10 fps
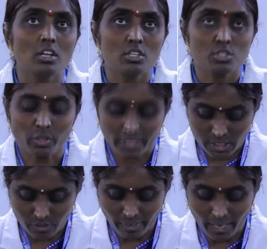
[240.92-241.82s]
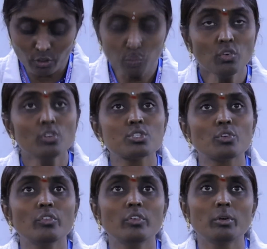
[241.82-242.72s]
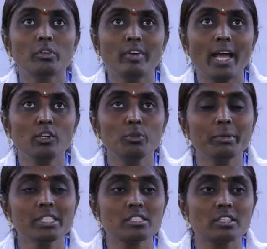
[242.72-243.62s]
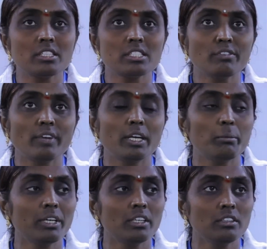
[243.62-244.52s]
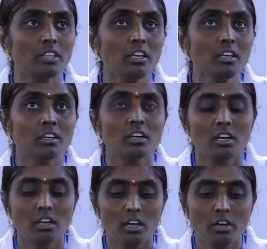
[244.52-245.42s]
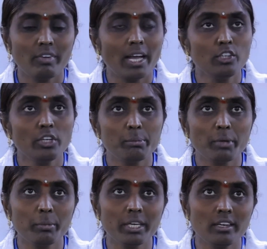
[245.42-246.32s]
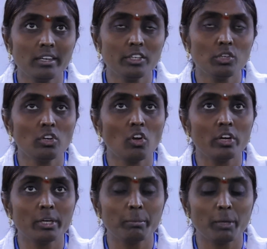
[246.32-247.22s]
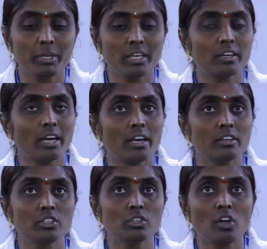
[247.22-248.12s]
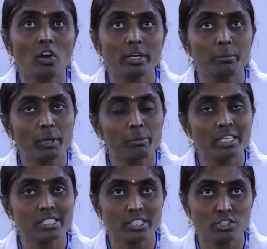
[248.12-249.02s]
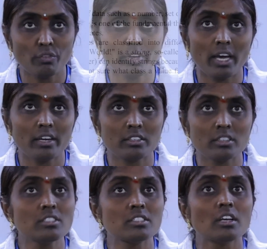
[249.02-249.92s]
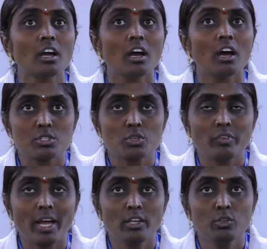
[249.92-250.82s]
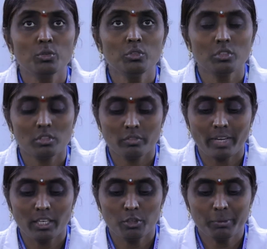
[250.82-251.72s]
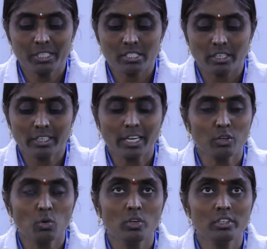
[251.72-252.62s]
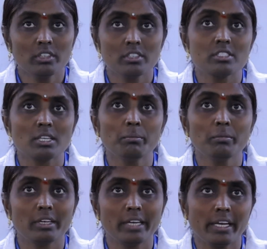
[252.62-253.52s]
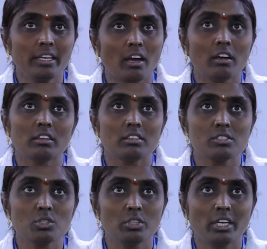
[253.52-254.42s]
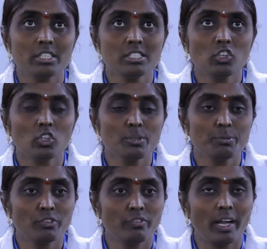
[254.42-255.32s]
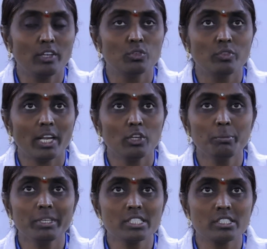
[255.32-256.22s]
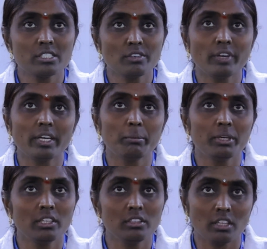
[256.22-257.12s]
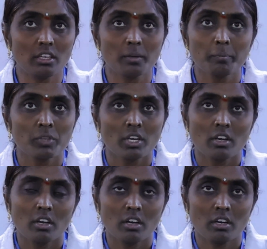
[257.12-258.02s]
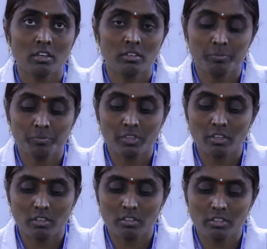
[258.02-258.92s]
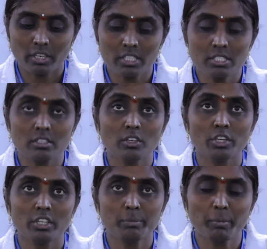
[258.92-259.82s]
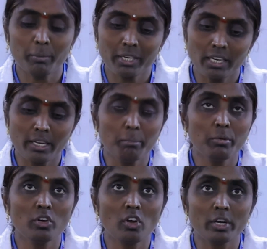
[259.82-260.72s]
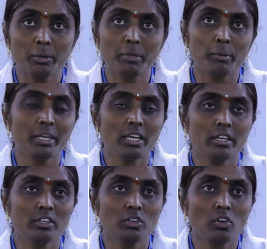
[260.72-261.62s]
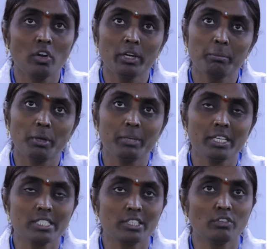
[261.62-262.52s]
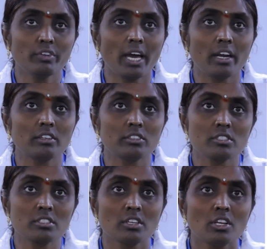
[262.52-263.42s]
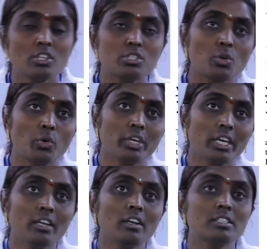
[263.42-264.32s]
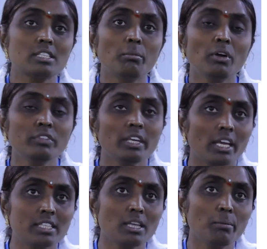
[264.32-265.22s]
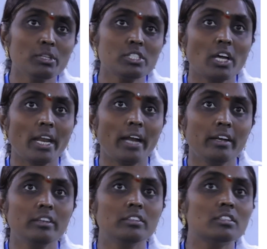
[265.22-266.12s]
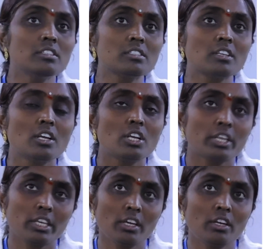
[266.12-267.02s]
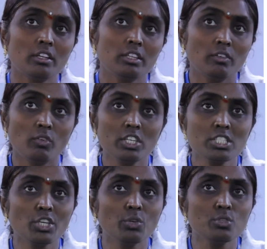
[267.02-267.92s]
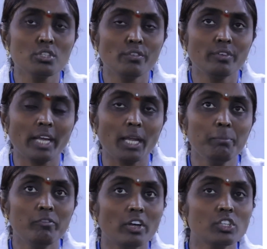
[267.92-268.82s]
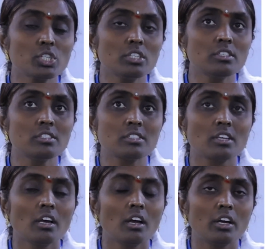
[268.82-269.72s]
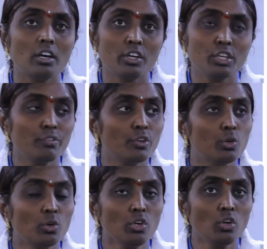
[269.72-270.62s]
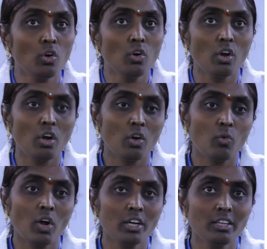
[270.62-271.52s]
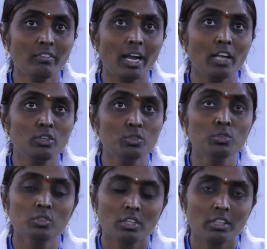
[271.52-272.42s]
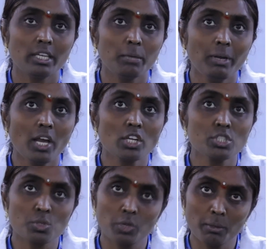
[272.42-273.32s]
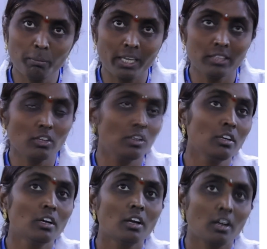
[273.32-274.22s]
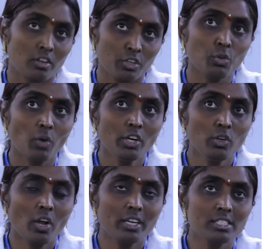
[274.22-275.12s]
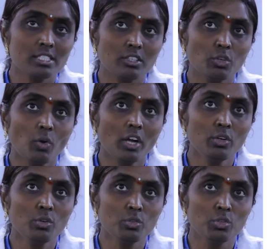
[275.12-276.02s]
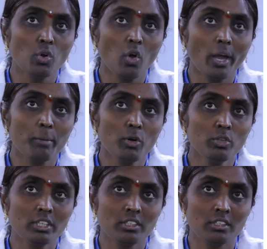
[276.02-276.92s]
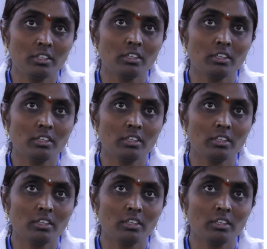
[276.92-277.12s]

So next, value. So value means it is a fundamental thing. Value, it may be a letter, or it may be a character, or it may be a set of characters. So value means it can hold some data. So that is the concept of value. Value means it is a fundamental thing. That is it may be a number, or it may be a letter, or it may be a set of characters. So here some of the examples are added in this. Here what is the use of type function is, if you don't know what the value that belongs to in Python, you want to understand, you want to know about that